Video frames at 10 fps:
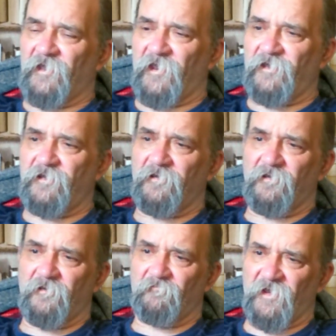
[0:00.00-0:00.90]
in
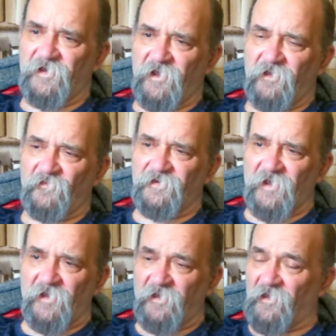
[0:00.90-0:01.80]
medieval
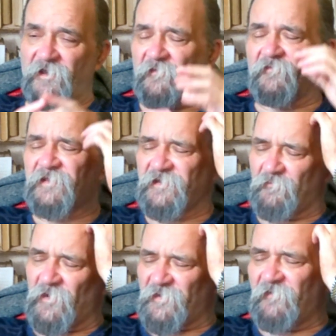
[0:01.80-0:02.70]
dyeing, and even
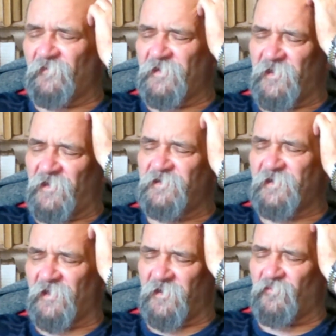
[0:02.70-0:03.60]
today, well, even in
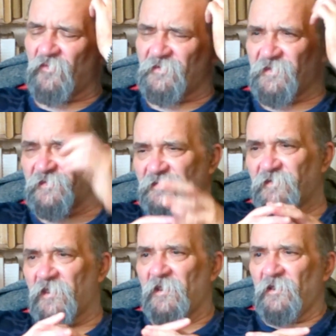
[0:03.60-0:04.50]
dyeing
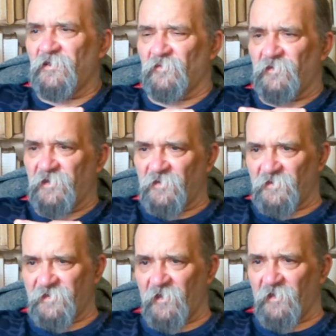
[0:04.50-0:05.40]
processes, you need
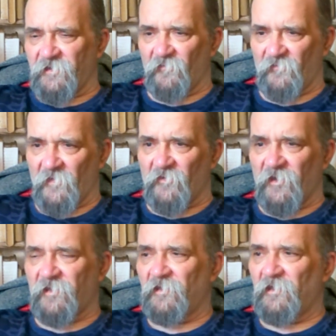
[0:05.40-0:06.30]
your dye, your
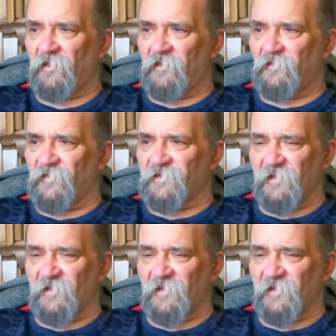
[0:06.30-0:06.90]
fabric, the